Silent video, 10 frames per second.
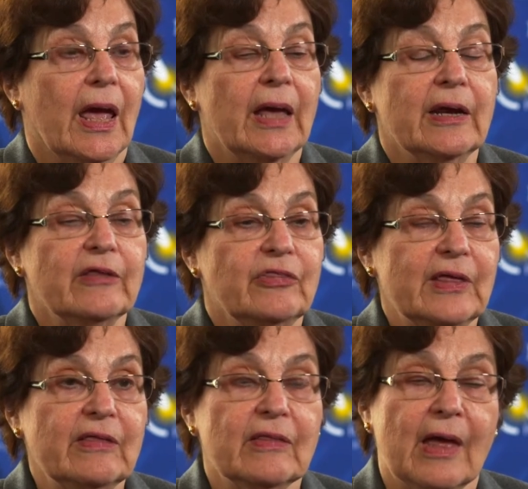And I
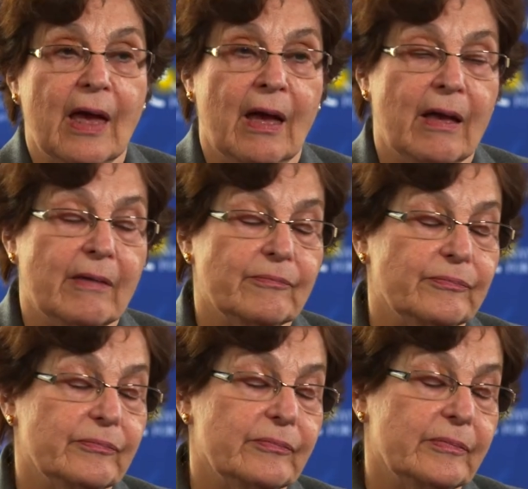think uh,
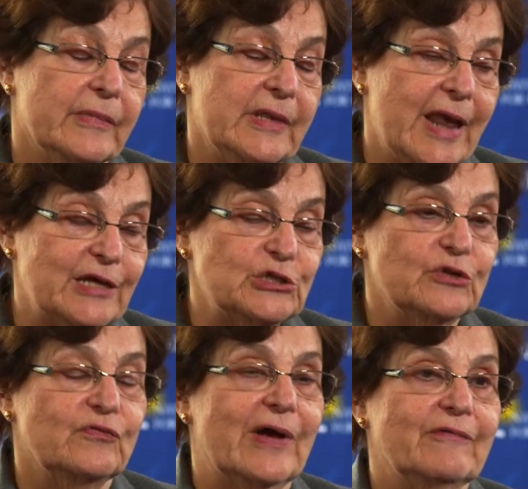the
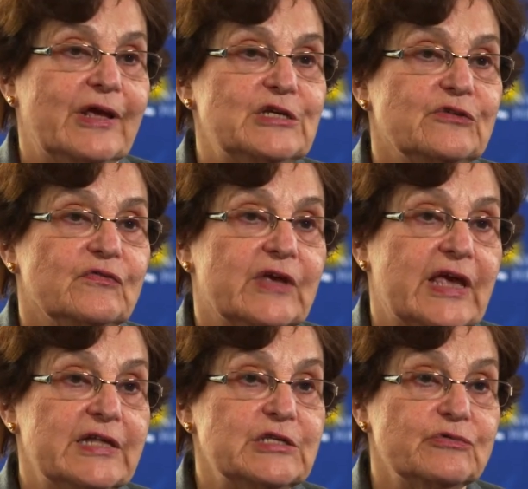National Foundation for
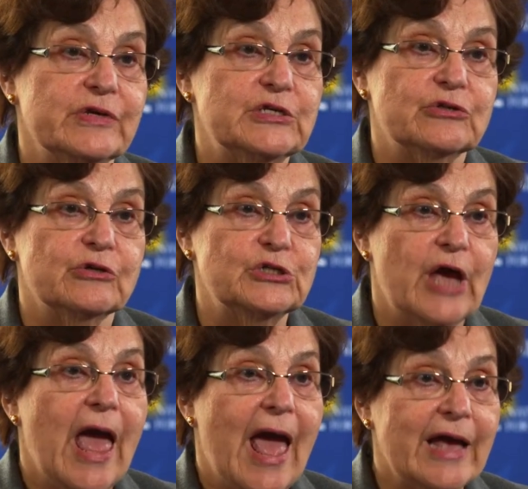Cancer Research
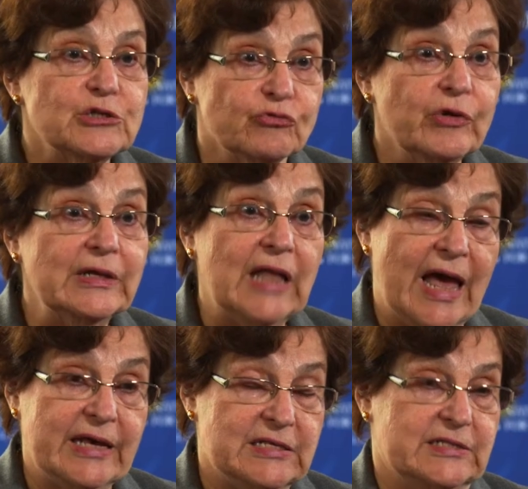has
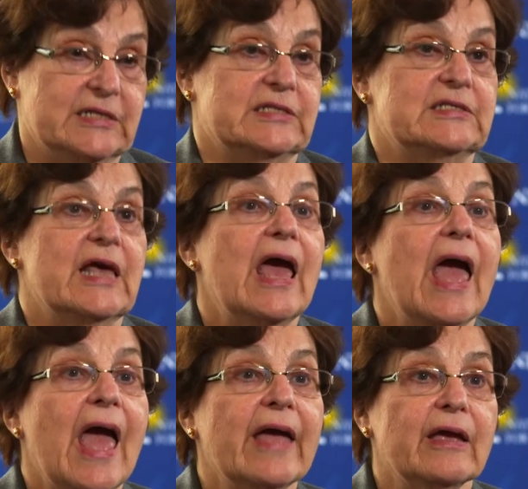realized this,
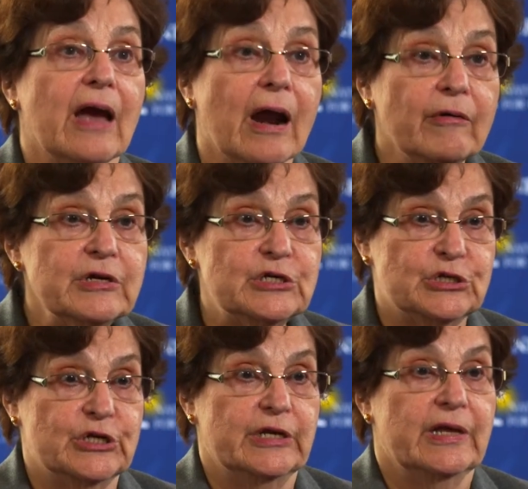
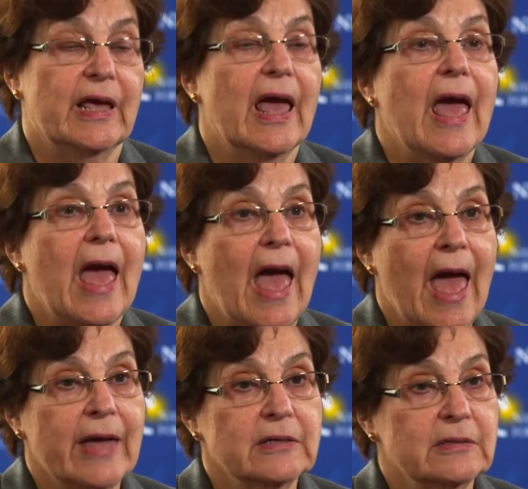encouraged it,
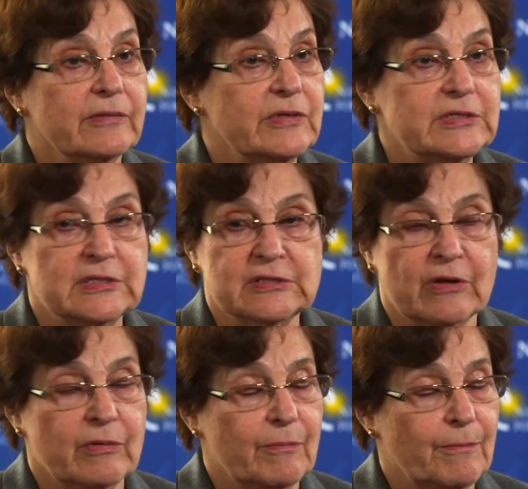and this is
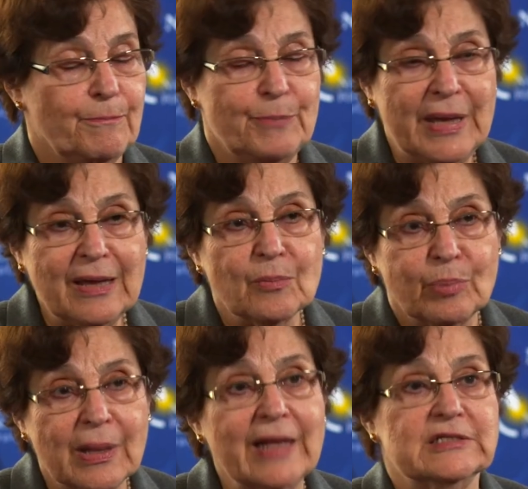a big
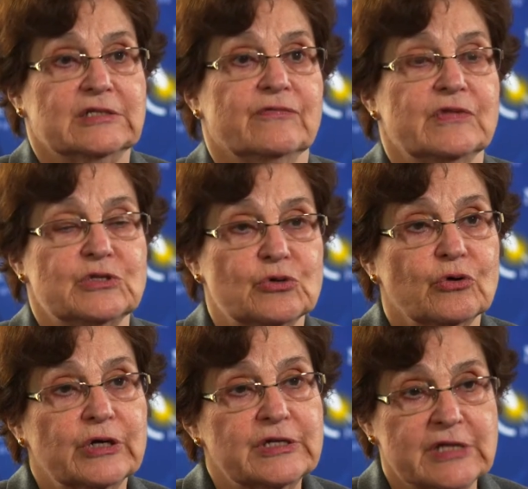plus of this
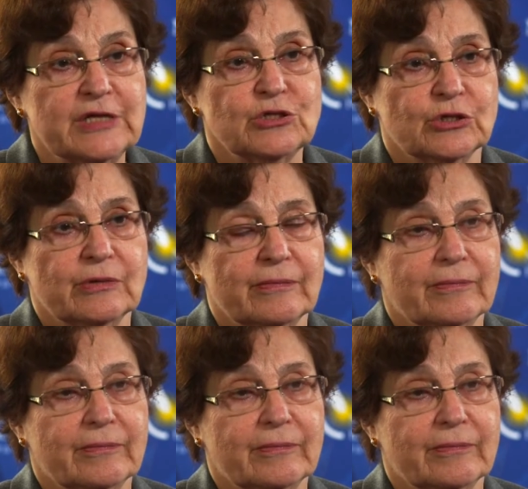organization.